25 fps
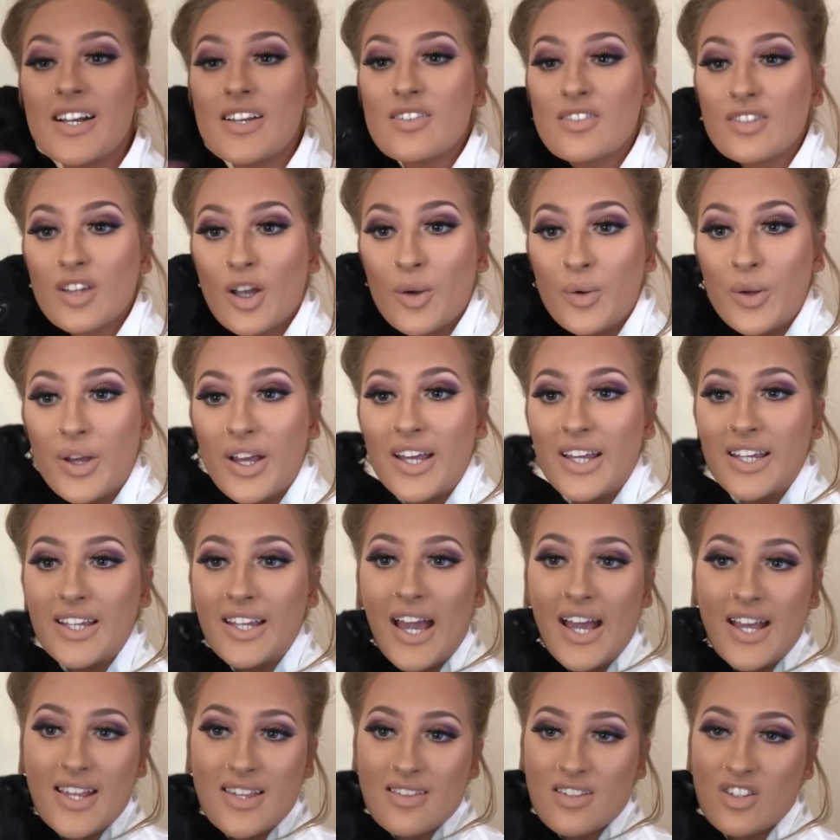So
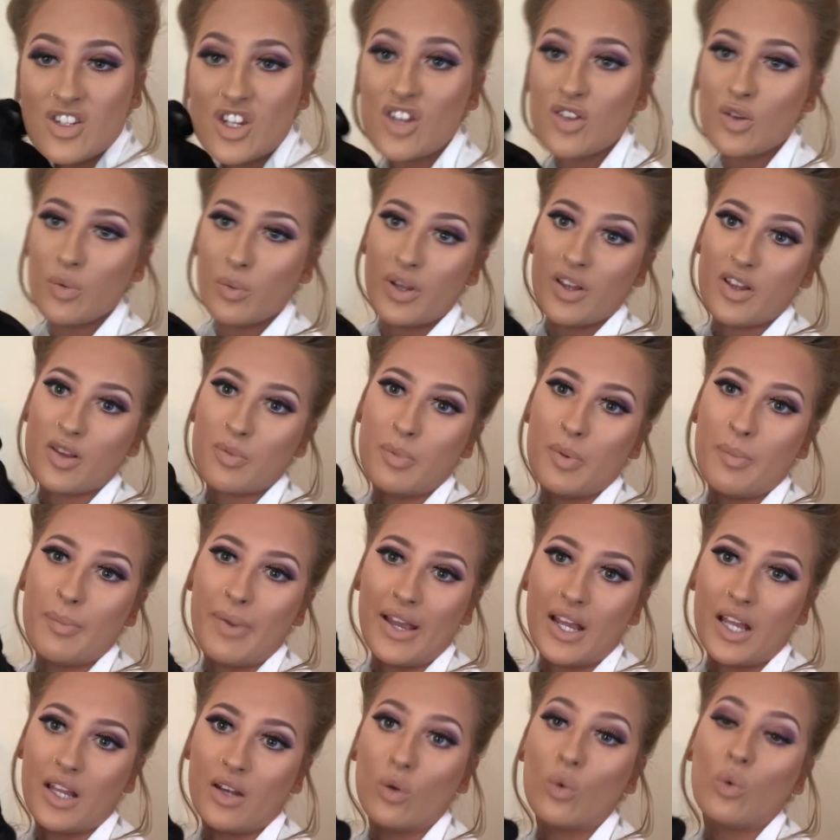yes, she's the one that's been
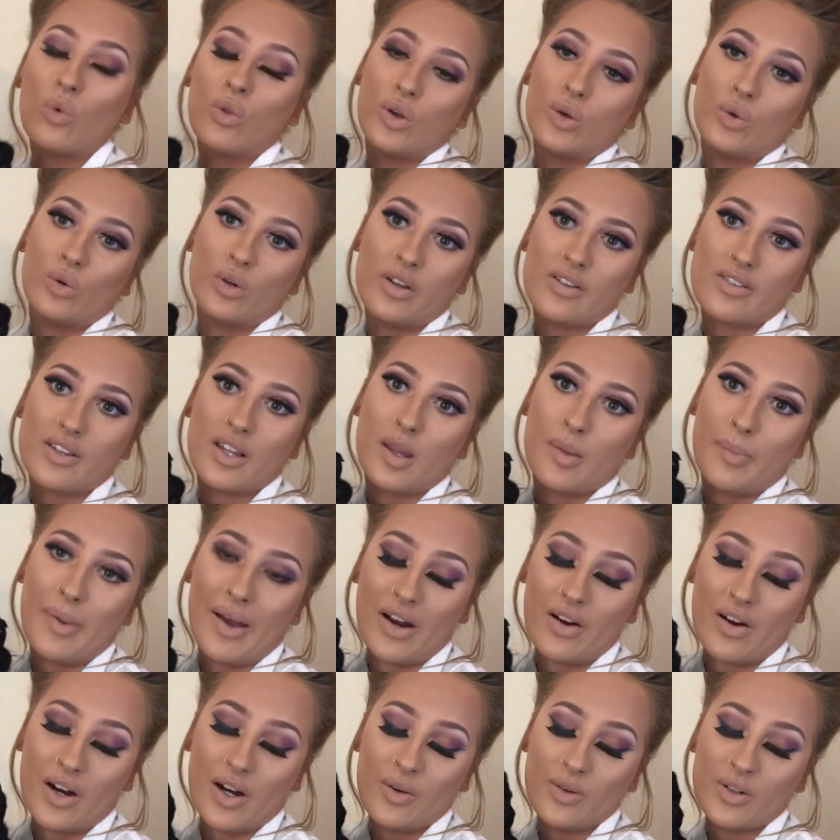making all the noise in the
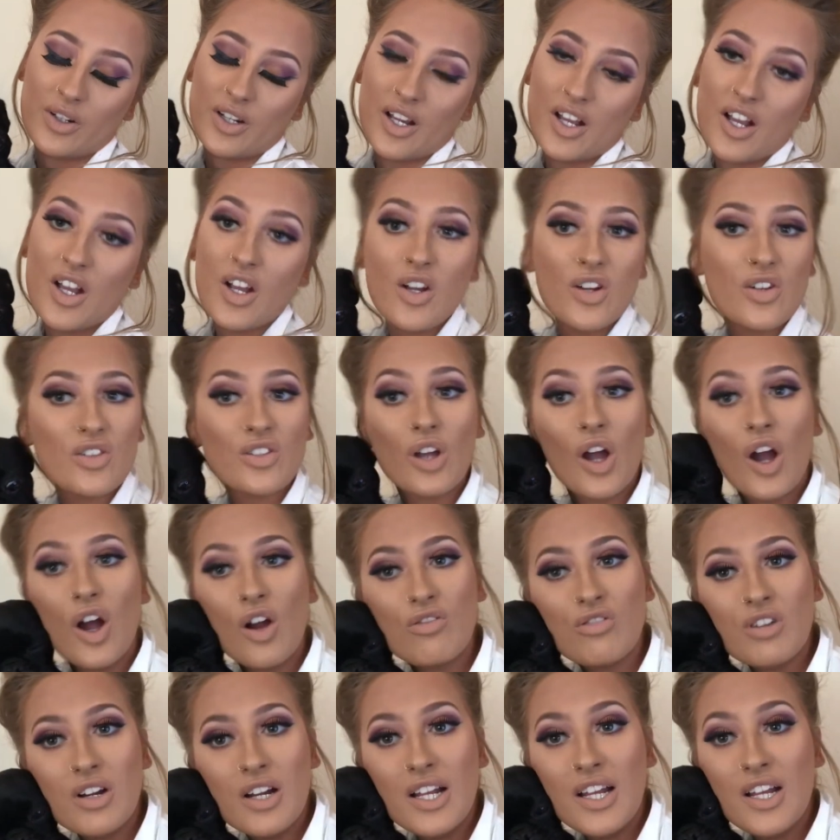background. So I
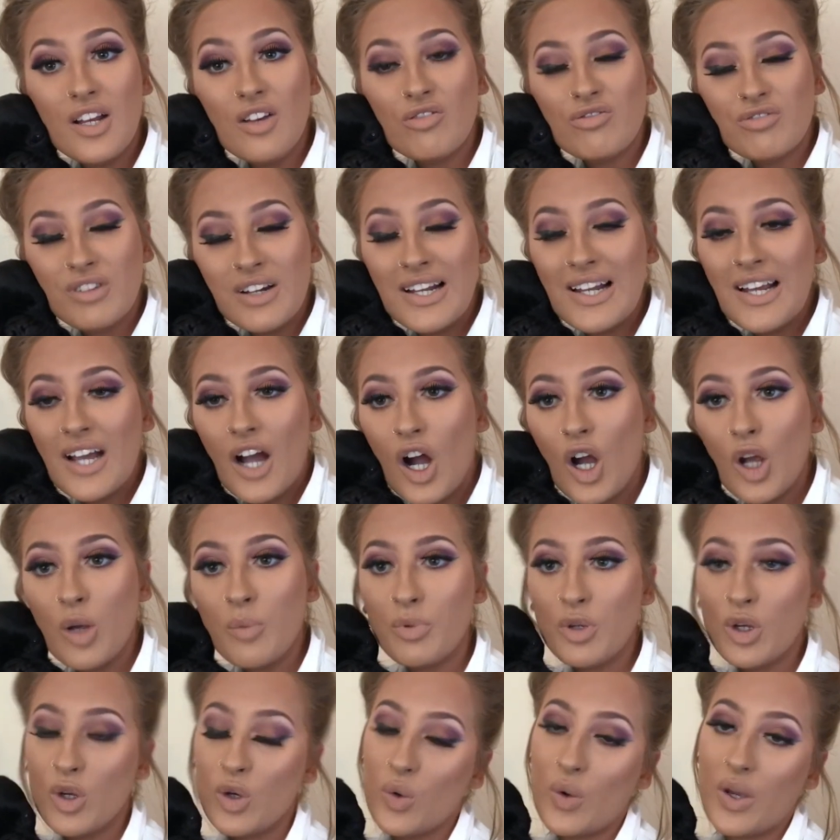really, really
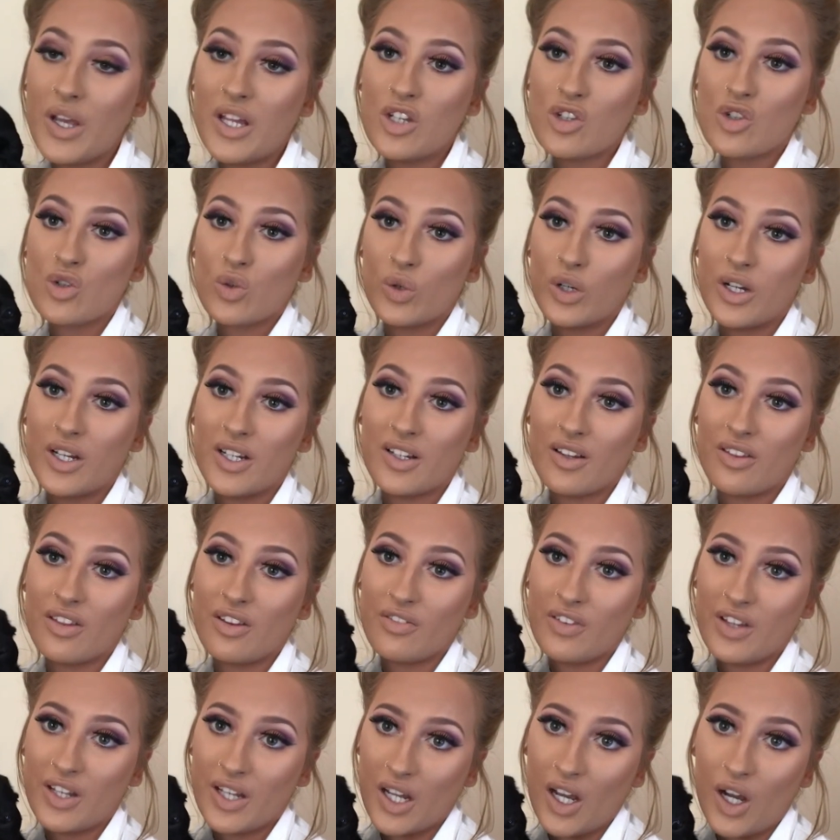hope you enjoyed the
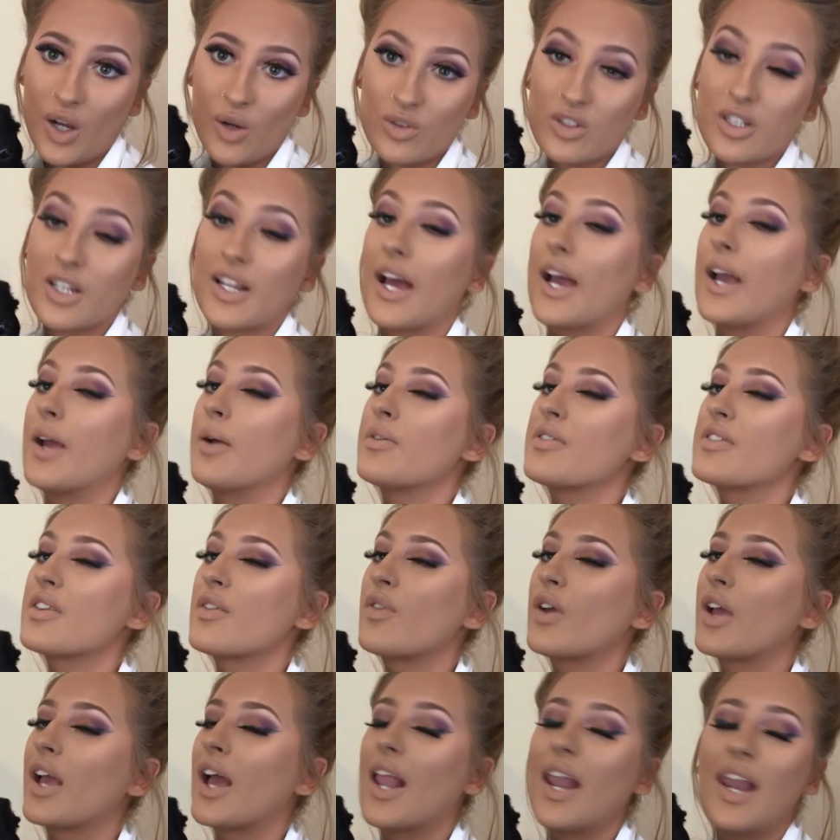video today. It was
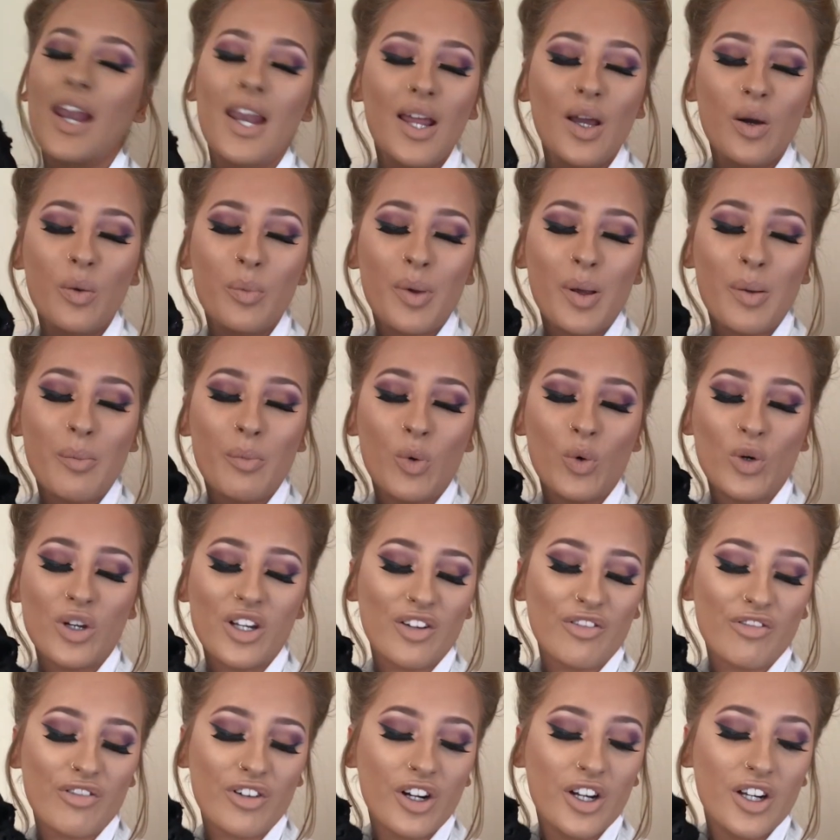something a little bit more
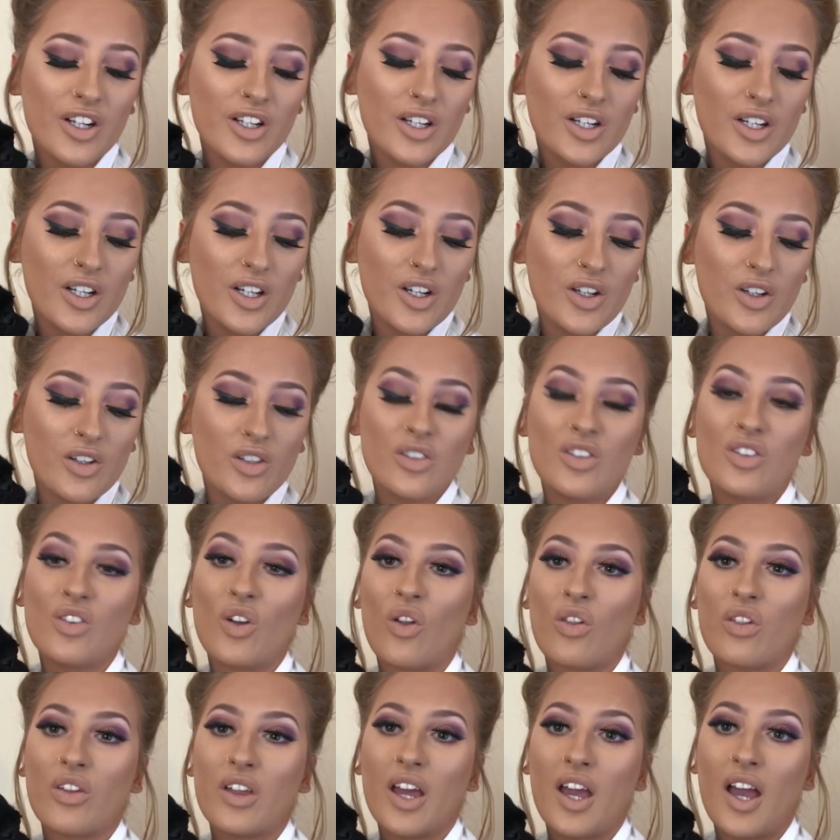different,
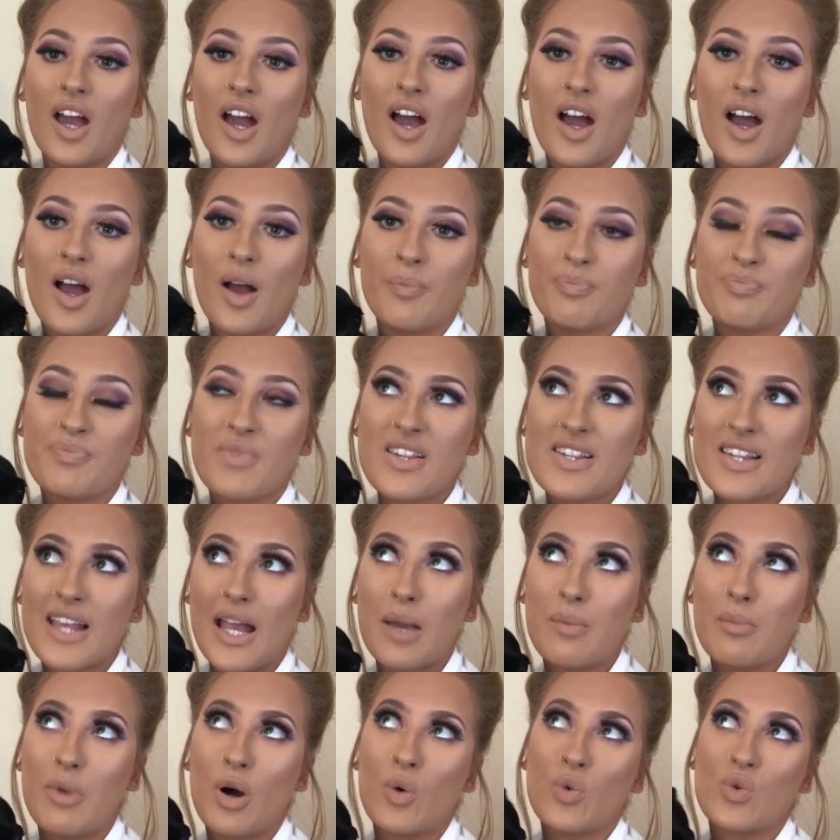not the um,
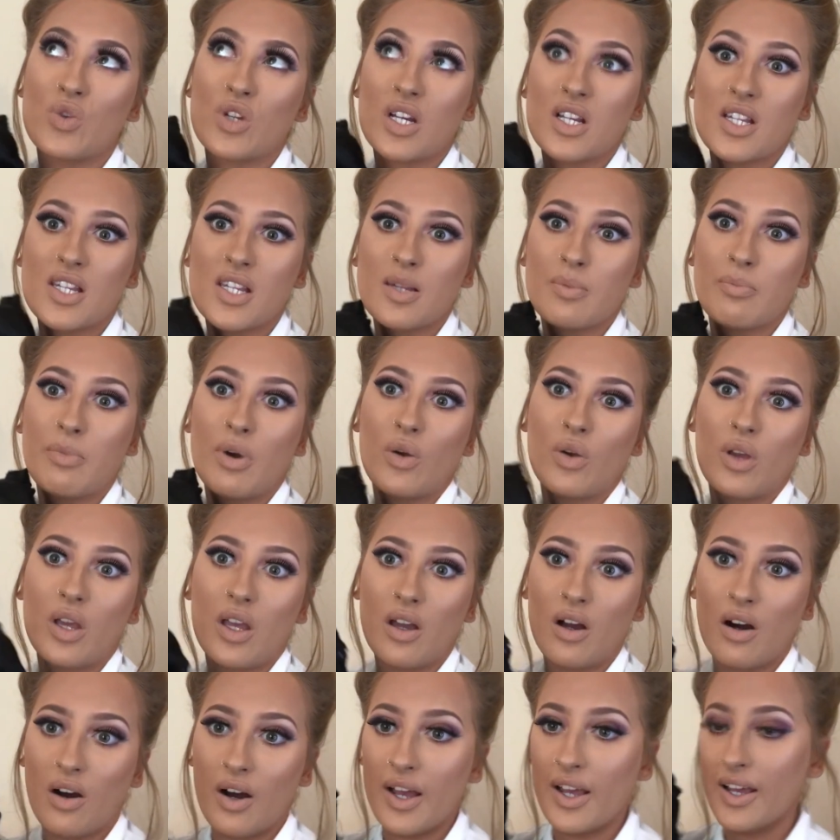same old
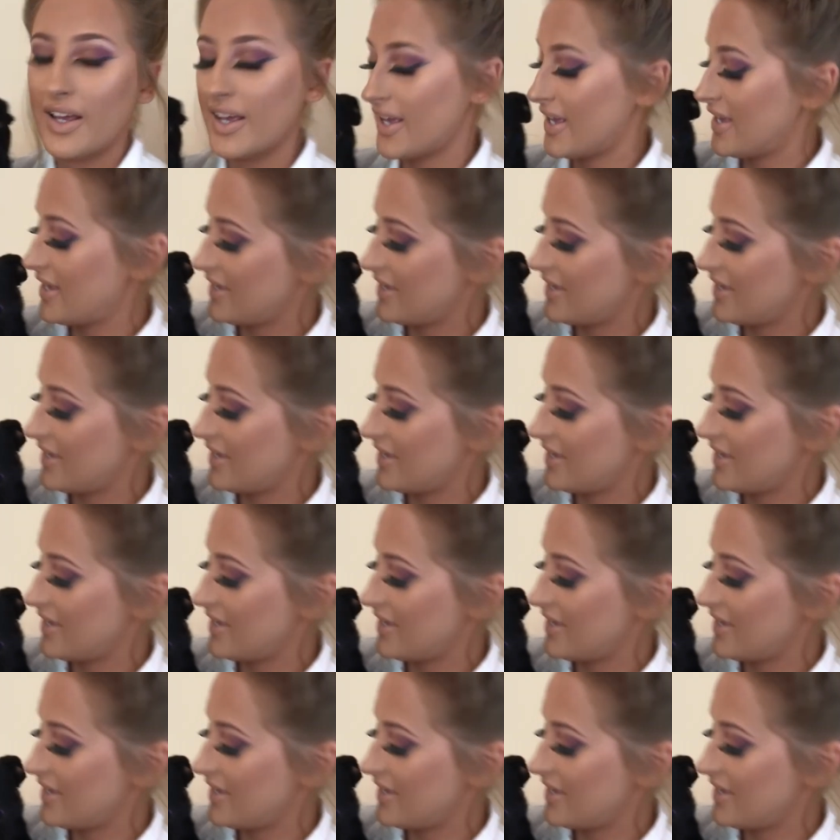smoky eye.